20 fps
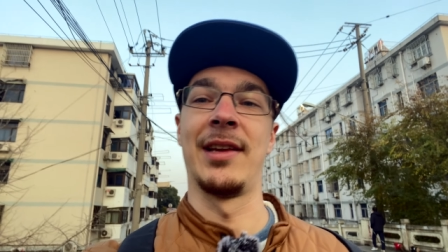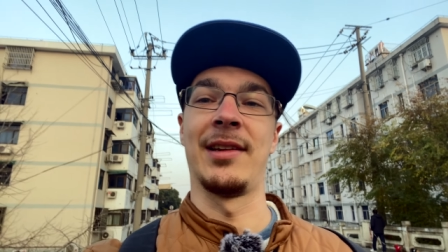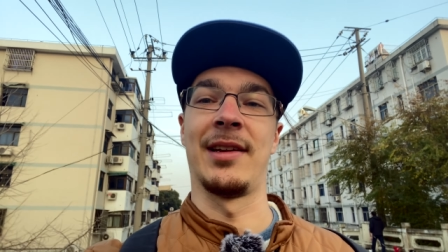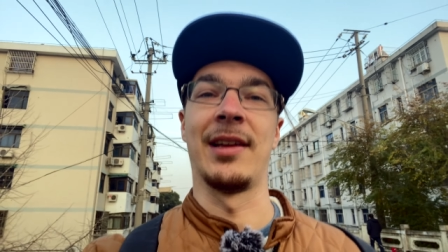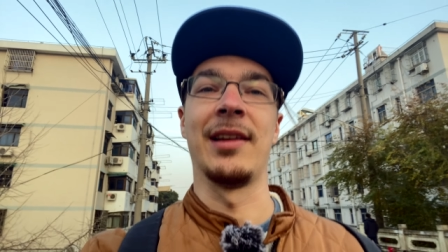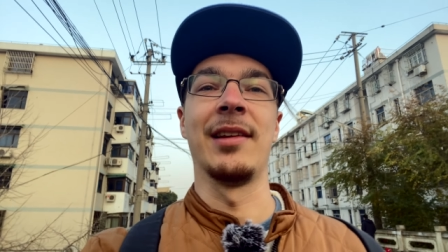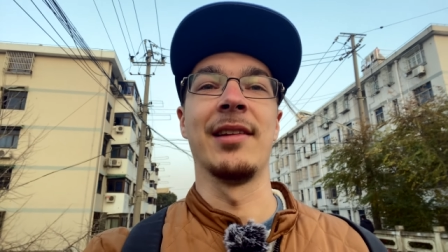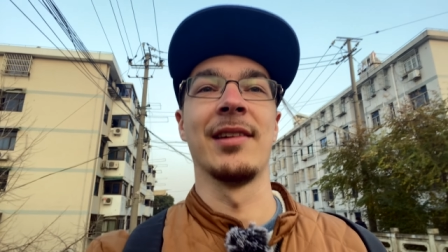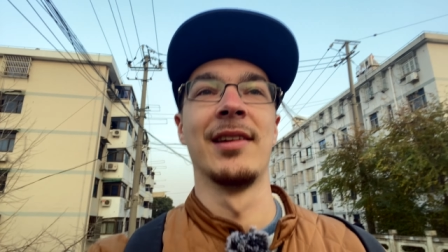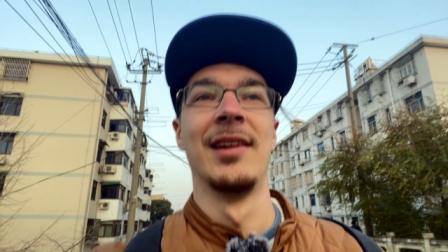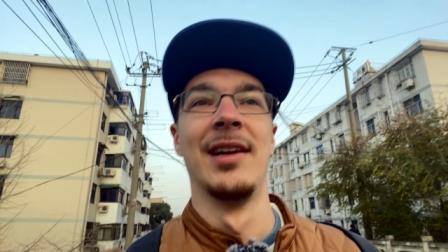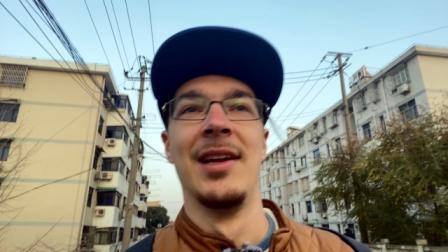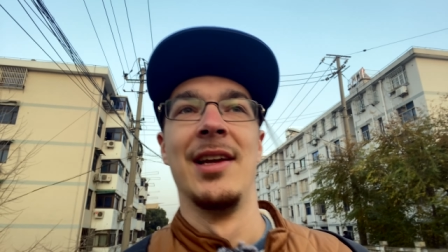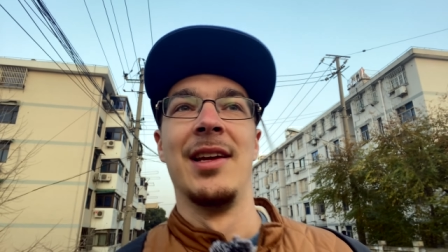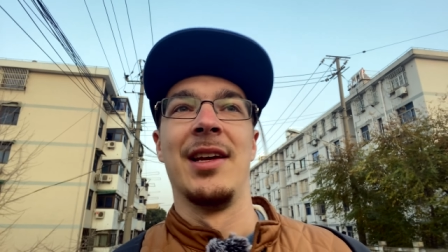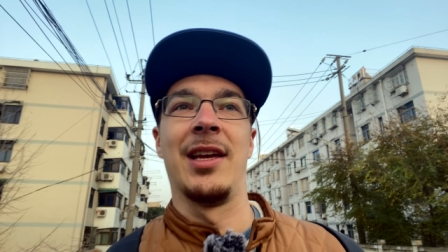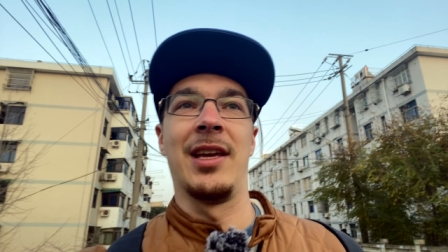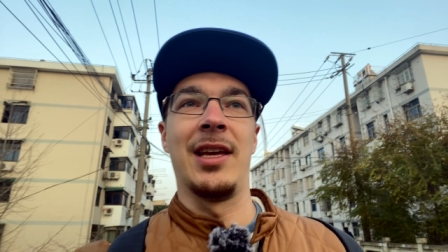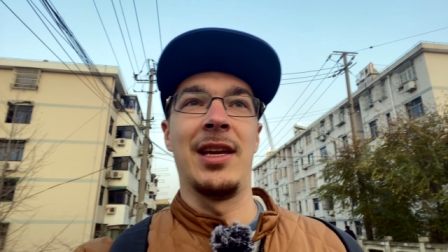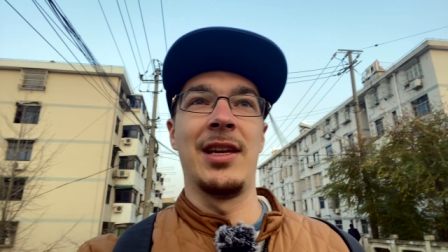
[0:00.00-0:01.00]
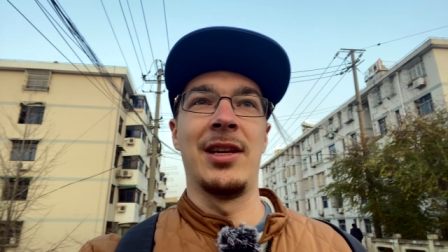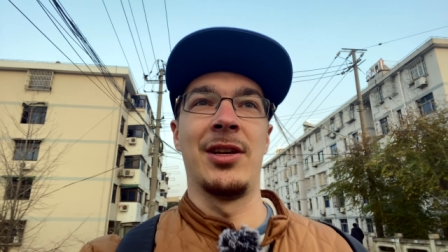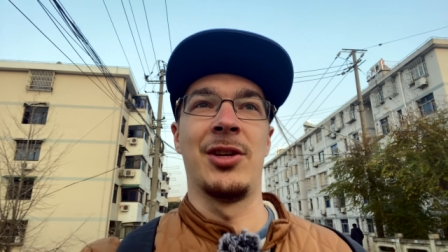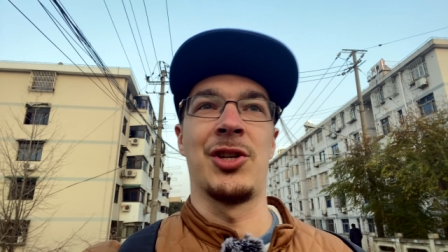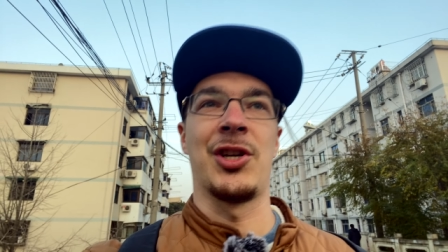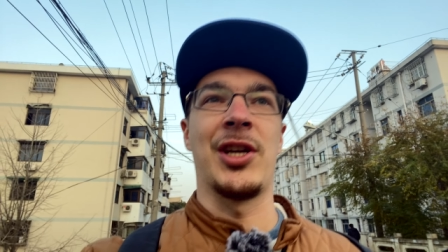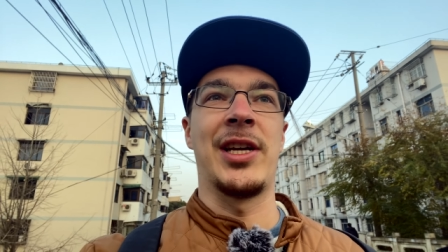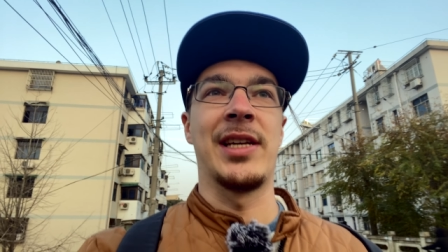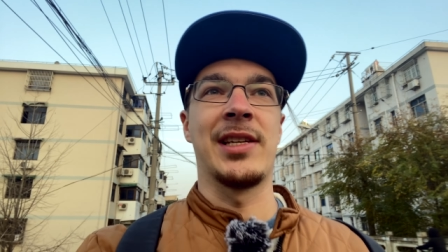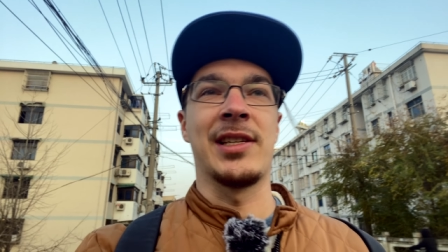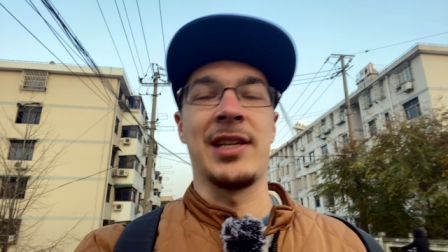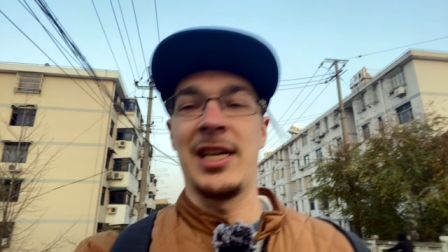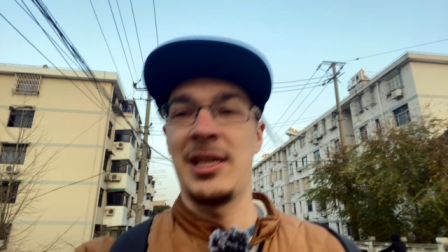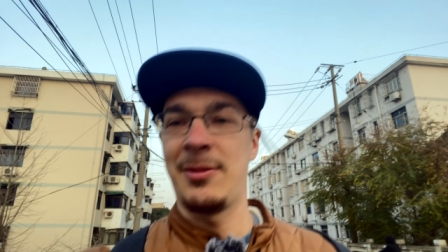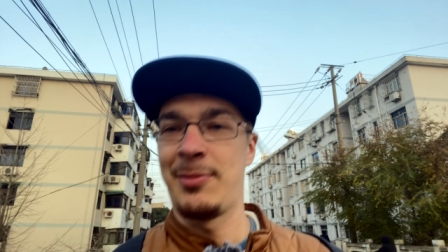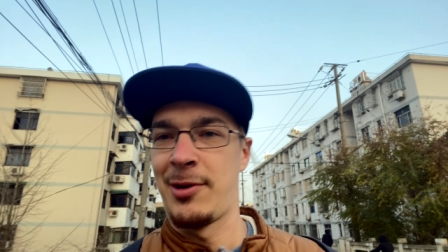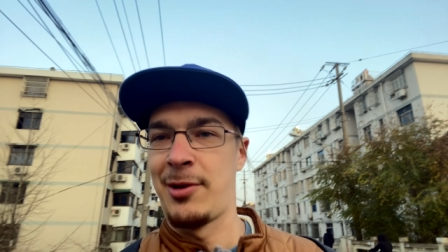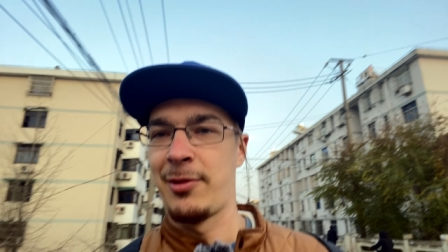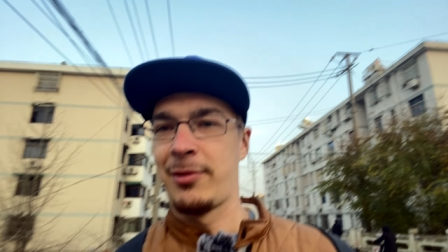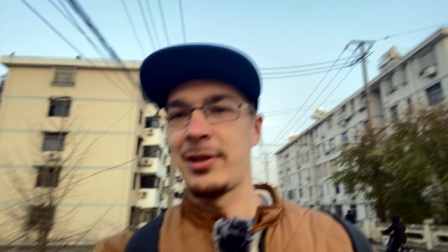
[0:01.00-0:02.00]
And he shares his
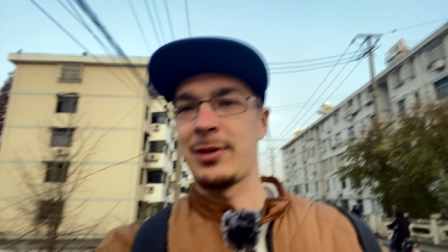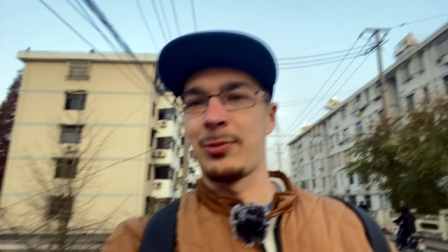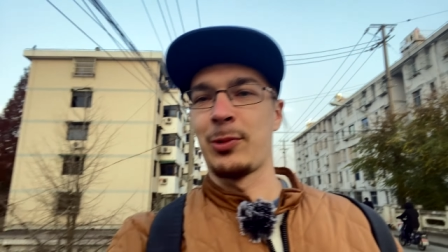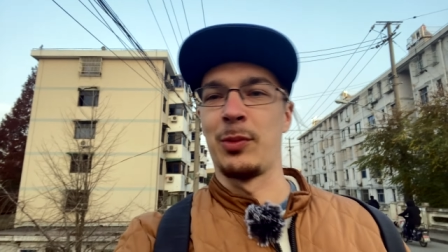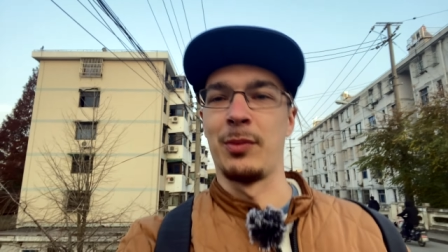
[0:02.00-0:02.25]
progress with